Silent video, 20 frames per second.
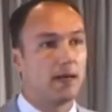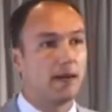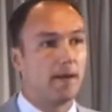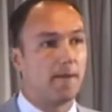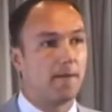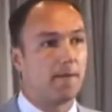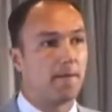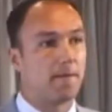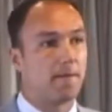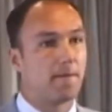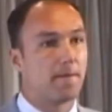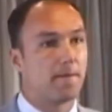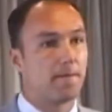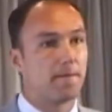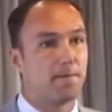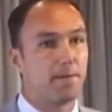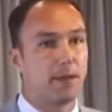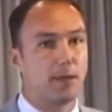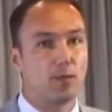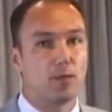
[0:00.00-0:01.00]

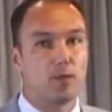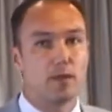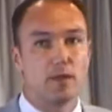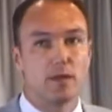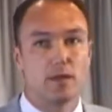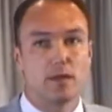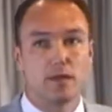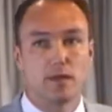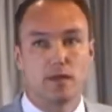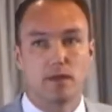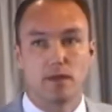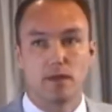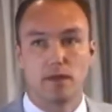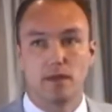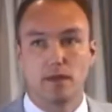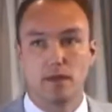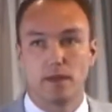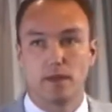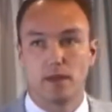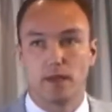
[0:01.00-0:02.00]
But
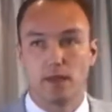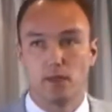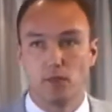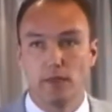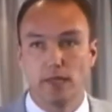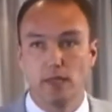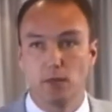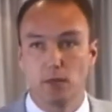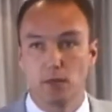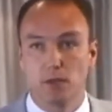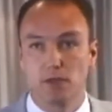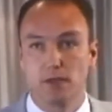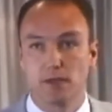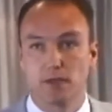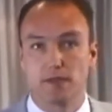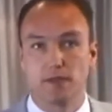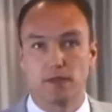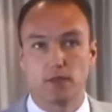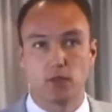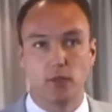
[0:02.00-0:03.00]
in real-world
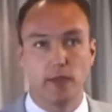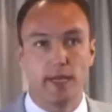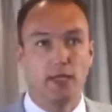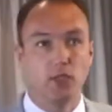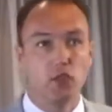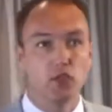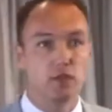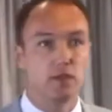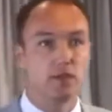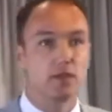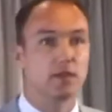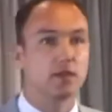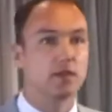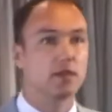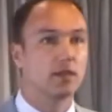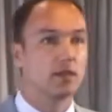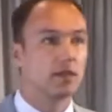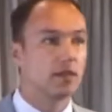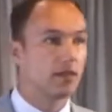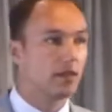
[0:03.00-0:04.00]

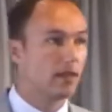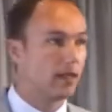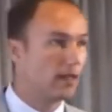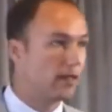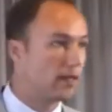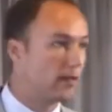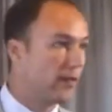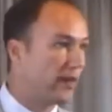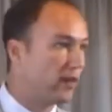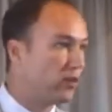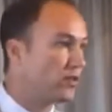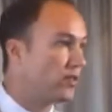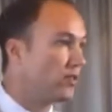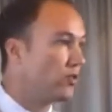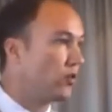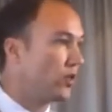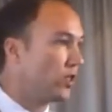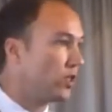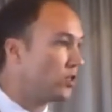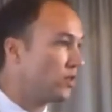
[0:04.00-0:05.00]
situations, in the very
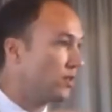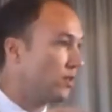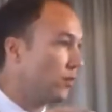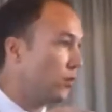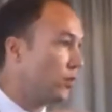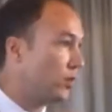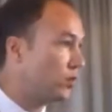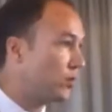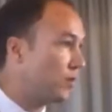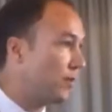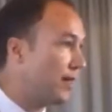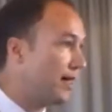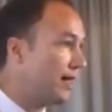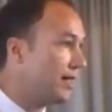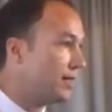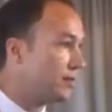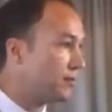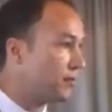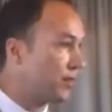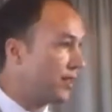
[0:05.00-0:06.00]
situations in which
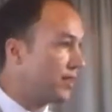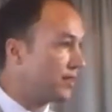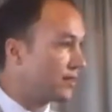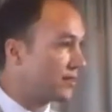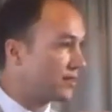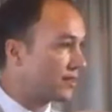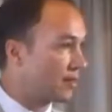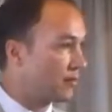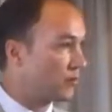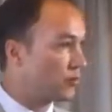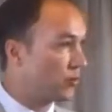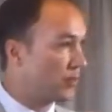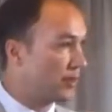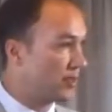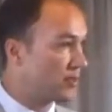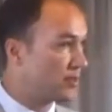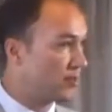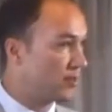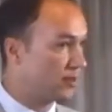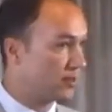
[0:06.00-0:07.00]
market prices come to
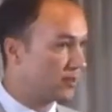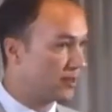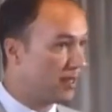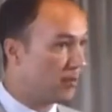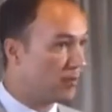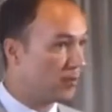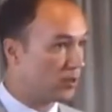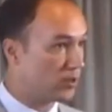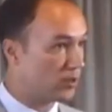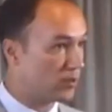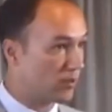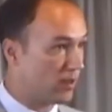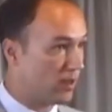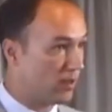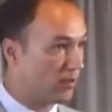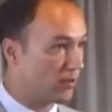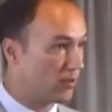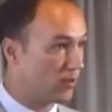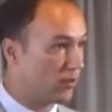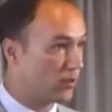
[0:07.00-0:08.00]
be established,
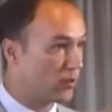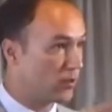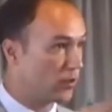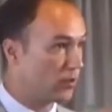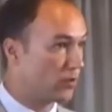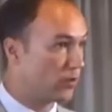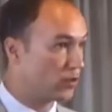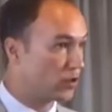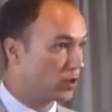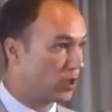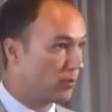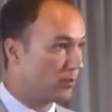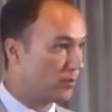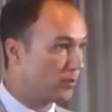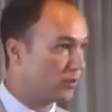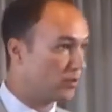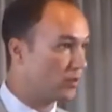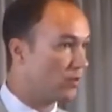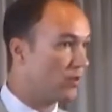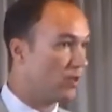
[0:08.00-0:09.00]
right? You go into a shop
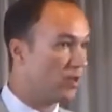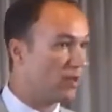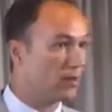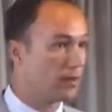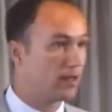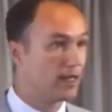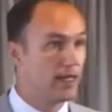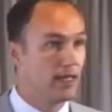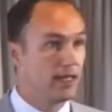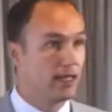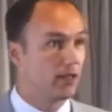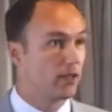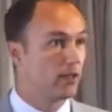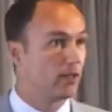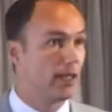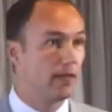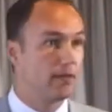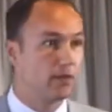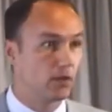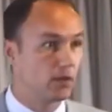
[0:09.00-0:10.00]
and so on,
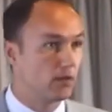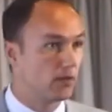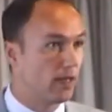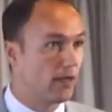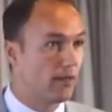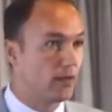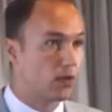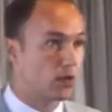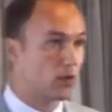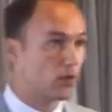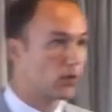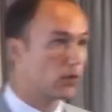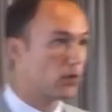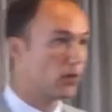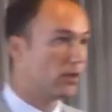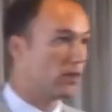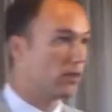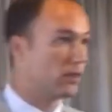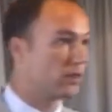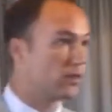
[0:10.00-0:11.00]
you never go
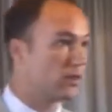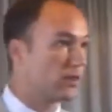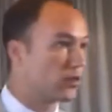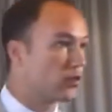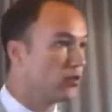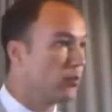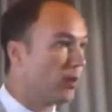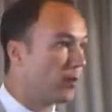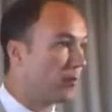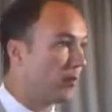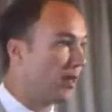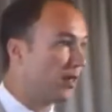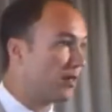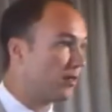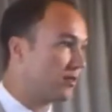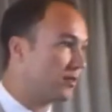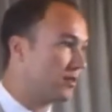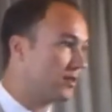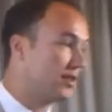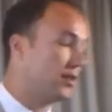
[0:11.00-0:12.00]
to a
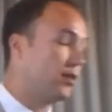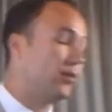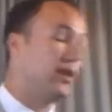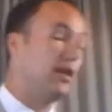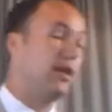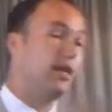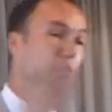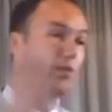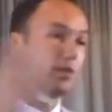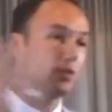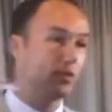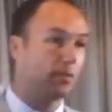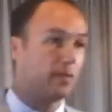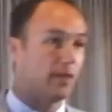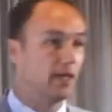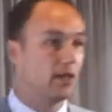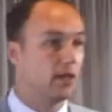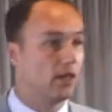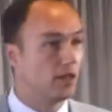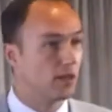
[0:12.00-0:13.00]
supermarket and say, well, I want to
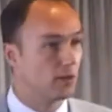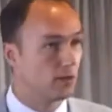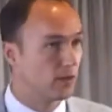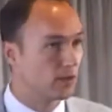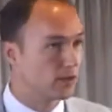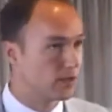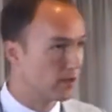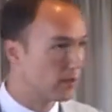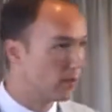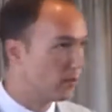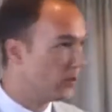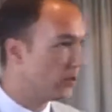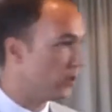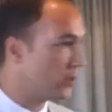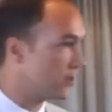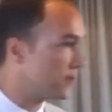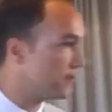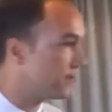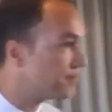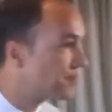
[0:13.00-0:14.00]
buy all the water in the
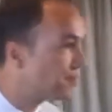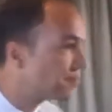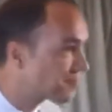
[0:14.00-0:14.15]
world.